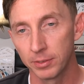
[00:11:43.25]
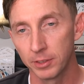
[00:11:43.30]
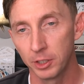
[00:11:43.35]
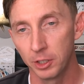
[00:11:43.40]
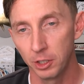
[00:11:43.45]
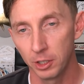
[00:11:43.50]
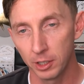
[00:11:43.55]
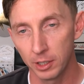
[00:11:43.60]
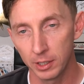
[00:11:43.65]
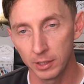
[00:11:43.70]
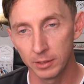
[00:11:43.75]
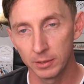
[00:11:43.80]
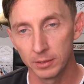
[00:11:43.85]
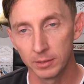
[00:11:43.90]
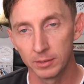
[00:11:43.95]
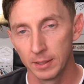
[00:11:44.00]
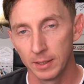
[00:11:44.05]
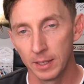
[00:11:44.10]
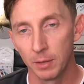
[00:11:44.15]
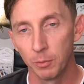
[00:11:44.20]
cure it,
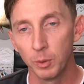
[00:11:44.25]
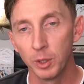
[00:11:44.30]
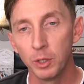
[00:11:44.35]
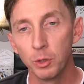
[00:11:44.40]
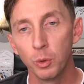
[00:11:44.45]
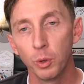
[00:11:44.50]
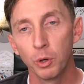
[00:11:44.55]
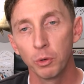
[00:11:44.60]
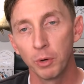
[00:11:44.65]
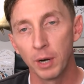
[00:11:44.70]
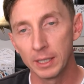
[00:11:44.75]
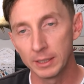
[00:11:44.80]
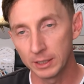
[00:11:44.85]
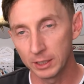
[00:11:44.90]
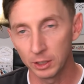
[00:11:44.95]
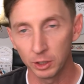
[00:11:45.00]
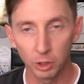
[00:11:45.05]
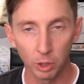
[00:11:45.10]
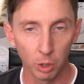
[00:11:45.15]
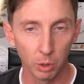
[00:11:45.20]
then we do a
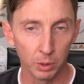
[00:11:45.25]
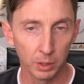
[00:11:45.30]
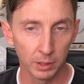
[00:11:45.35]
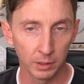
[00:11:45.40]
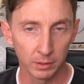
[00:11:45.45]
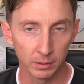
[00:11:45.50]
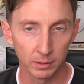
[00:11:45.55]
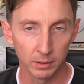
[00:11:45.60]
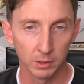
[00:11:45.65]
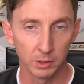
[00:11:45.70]
resin coating.